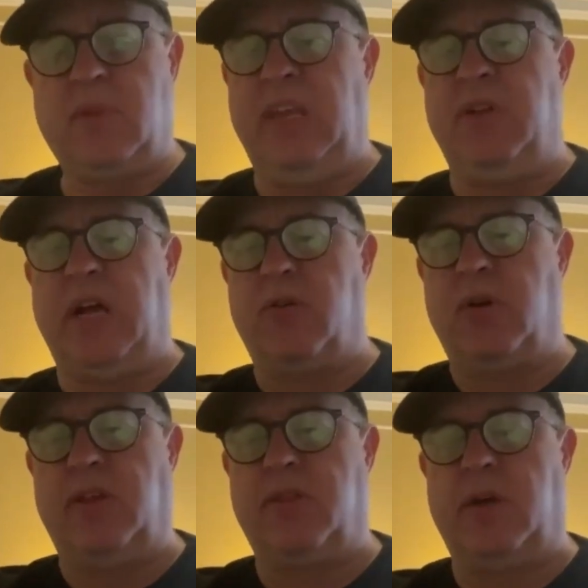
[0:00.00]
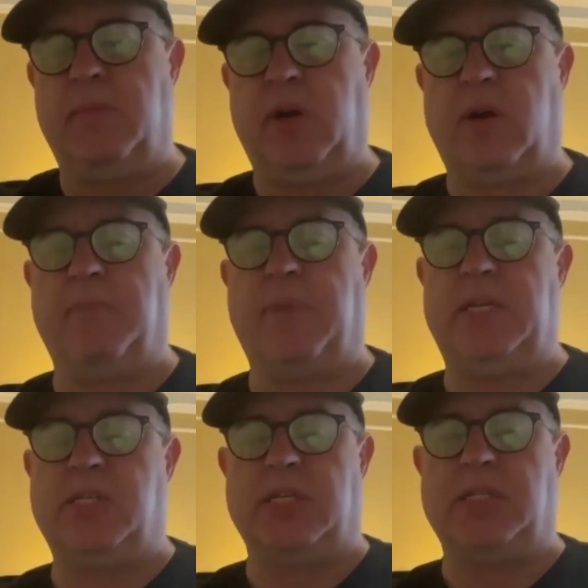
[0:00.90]
even underneath American
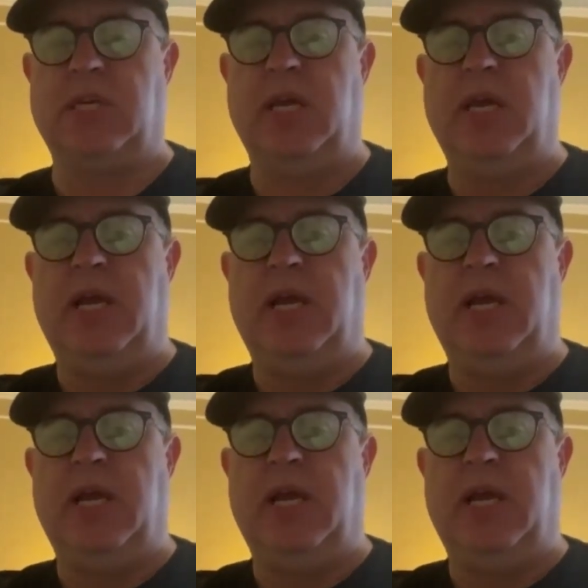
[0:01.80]
bases.